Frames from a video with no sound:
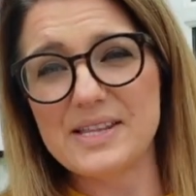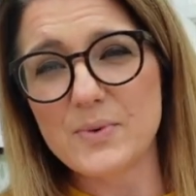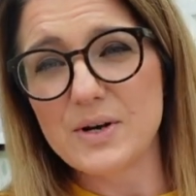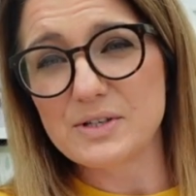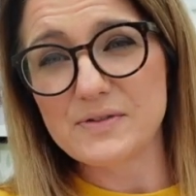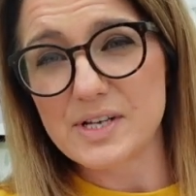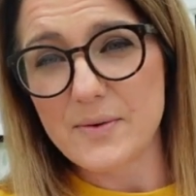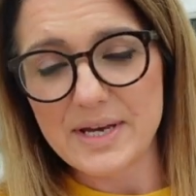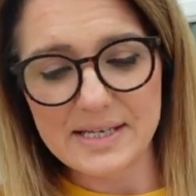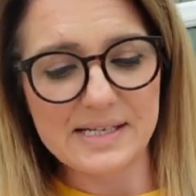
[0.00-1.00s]
in the world of
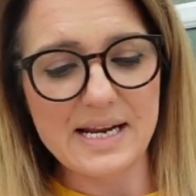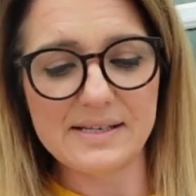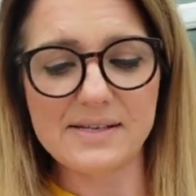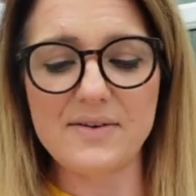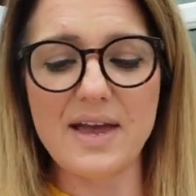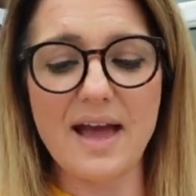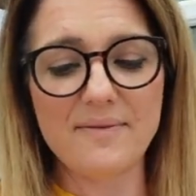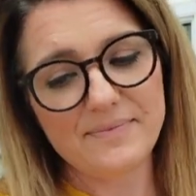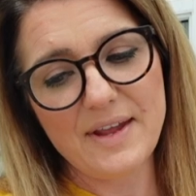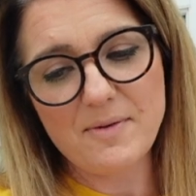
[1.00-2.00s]
sewing, isn't it? So yeah,
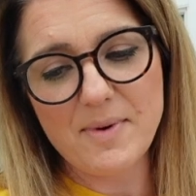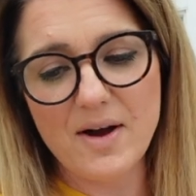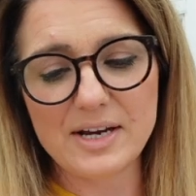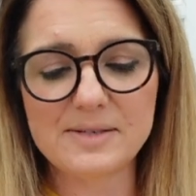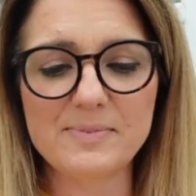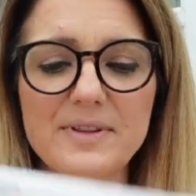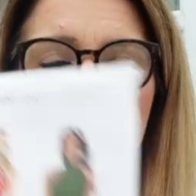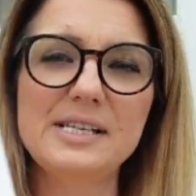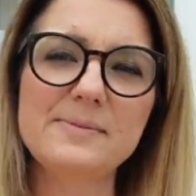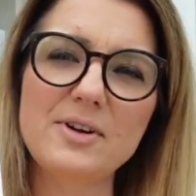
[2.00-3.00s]
never mind. But
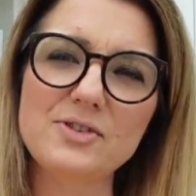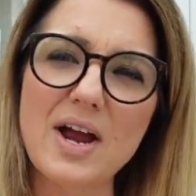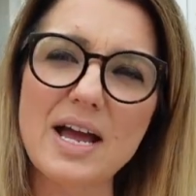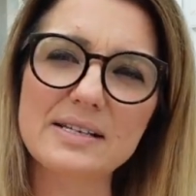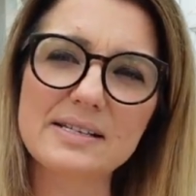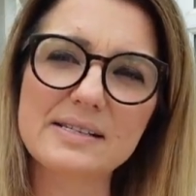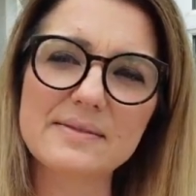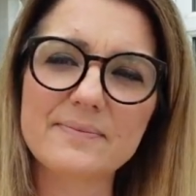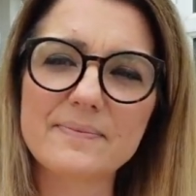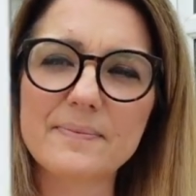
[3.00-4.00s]
this is my dress.